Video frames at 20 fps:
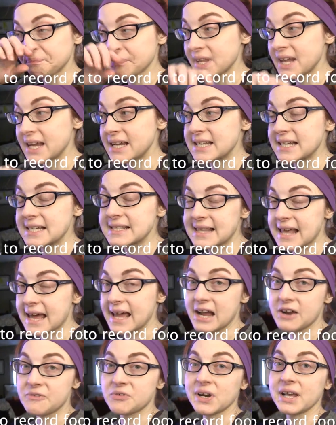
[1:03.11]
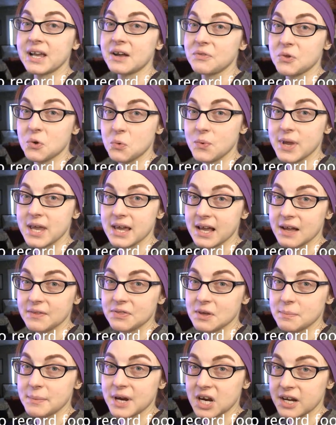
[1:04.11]
He does that every other week at
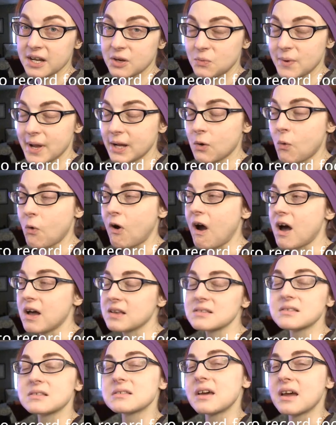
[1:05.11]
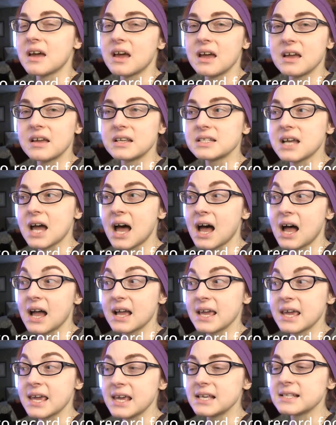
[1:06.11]
the American Red Cross, and uh,
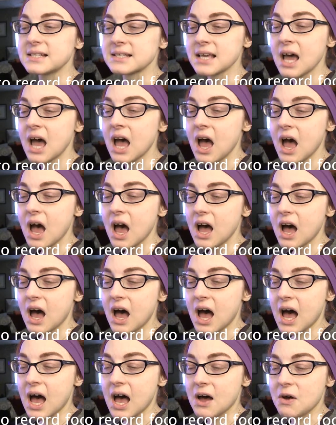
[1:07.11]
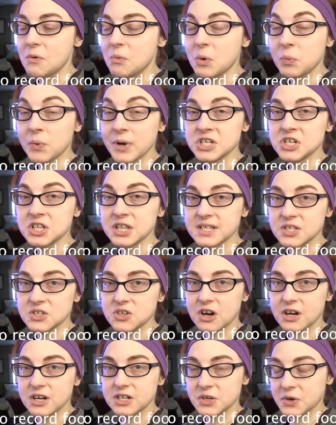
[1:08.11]
he's uh, originally
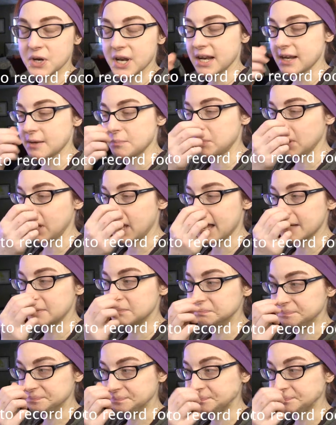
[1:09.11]
started donated blood